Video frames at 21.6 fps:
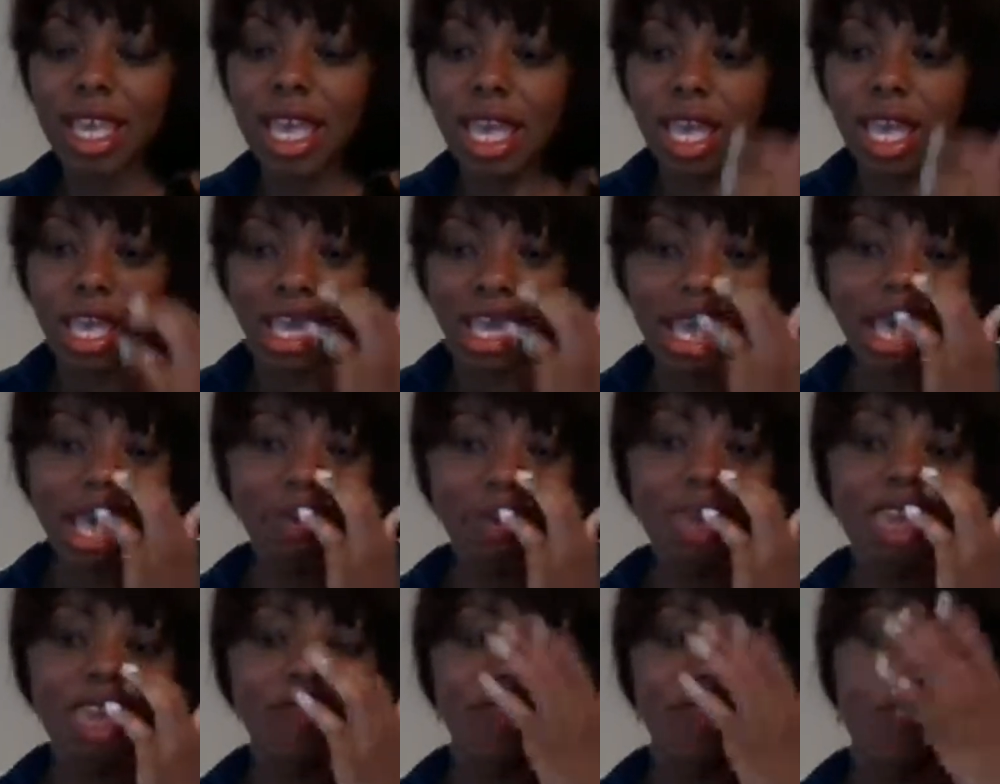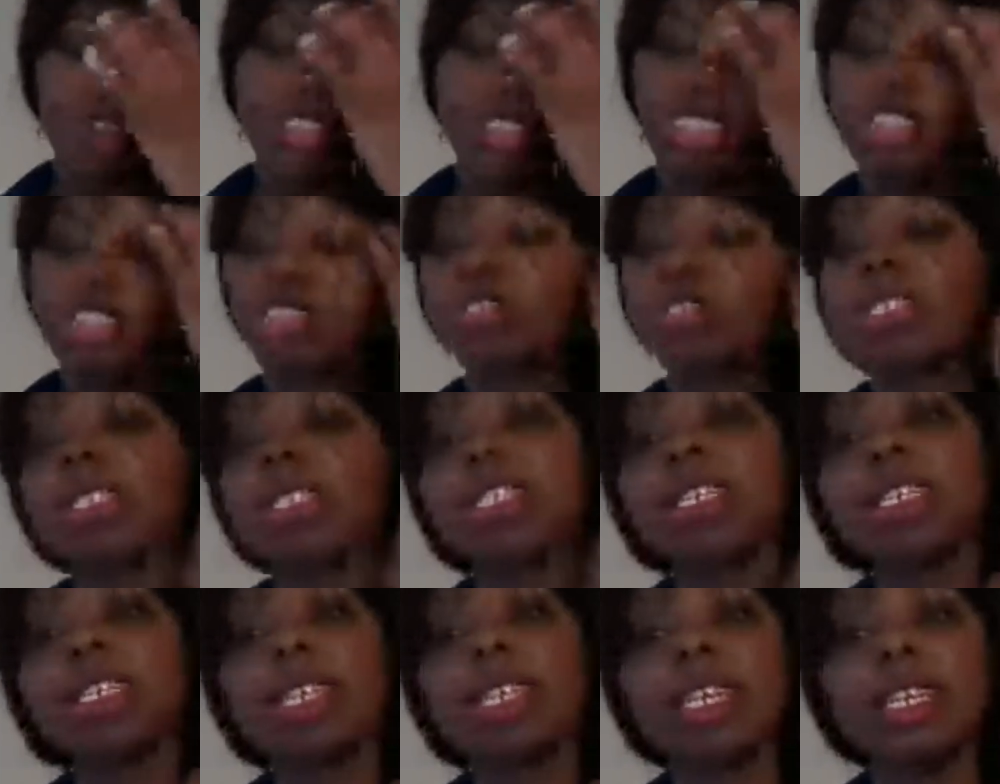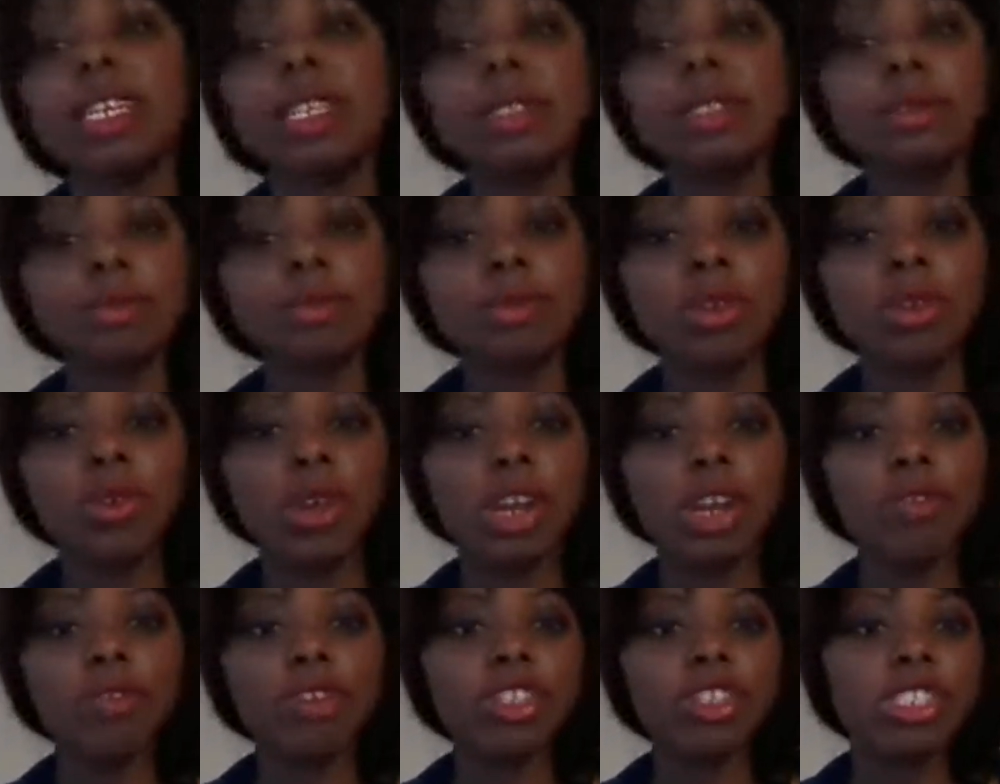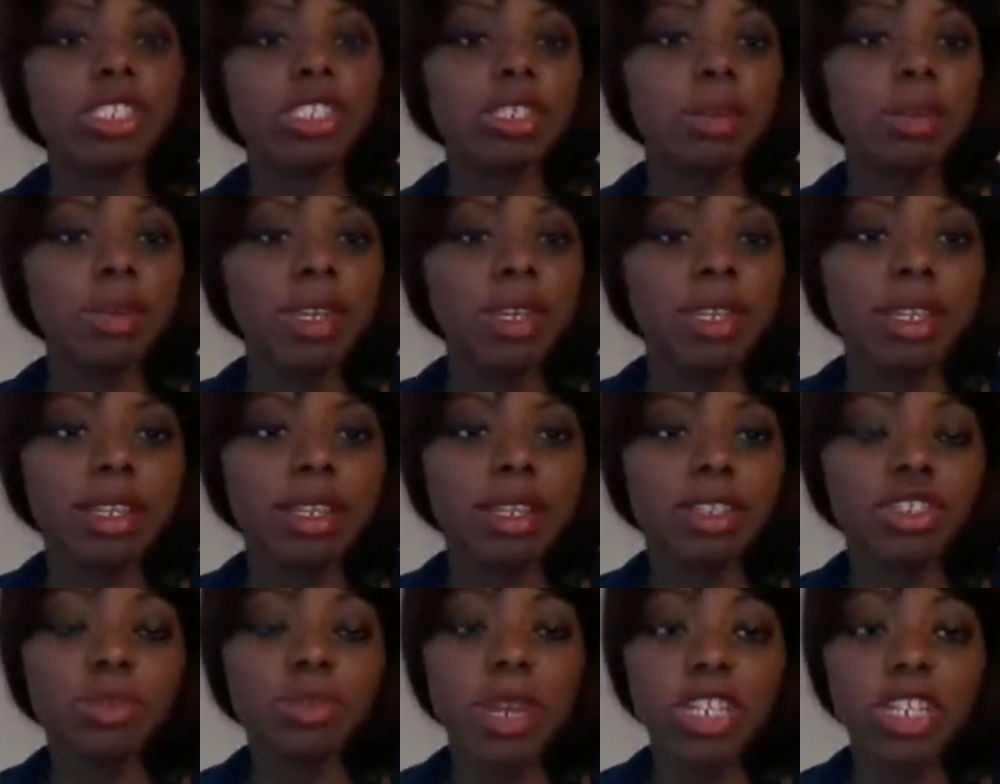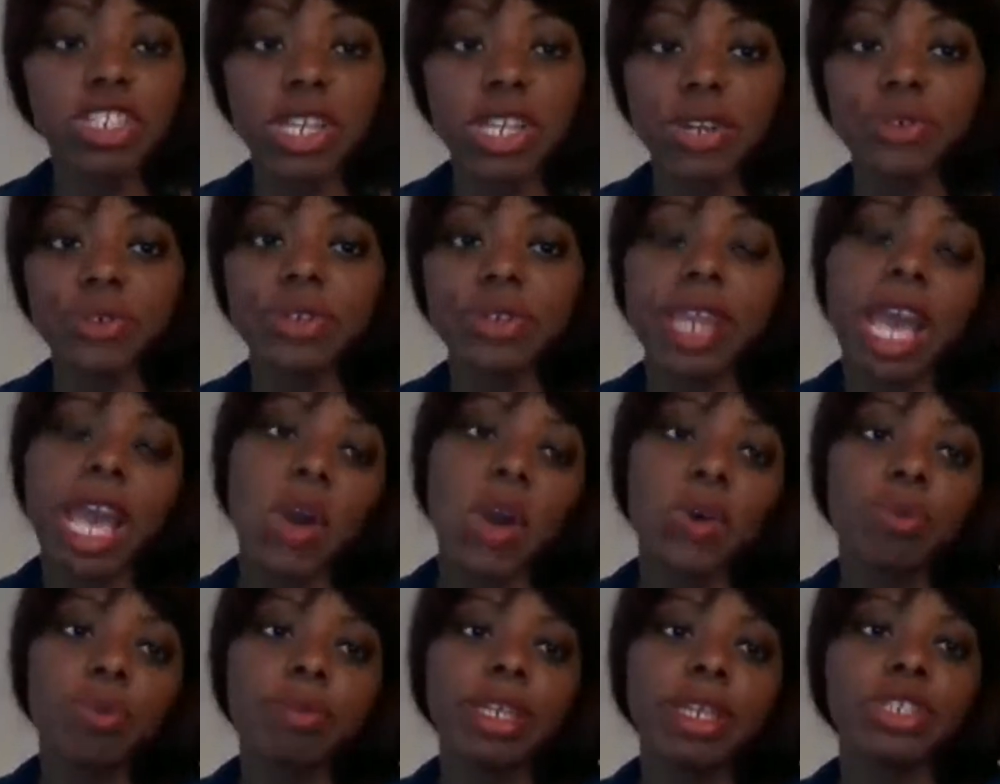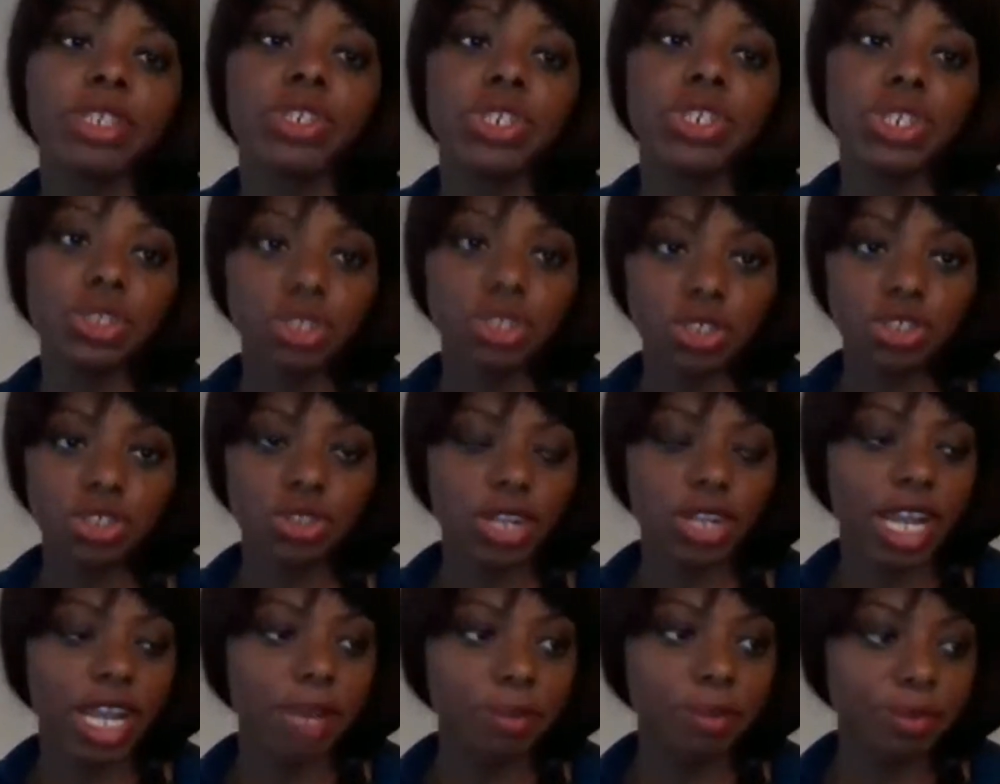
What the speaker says: If you're just trickling in, or if you're just coming to my channel now, make sure to subscribe.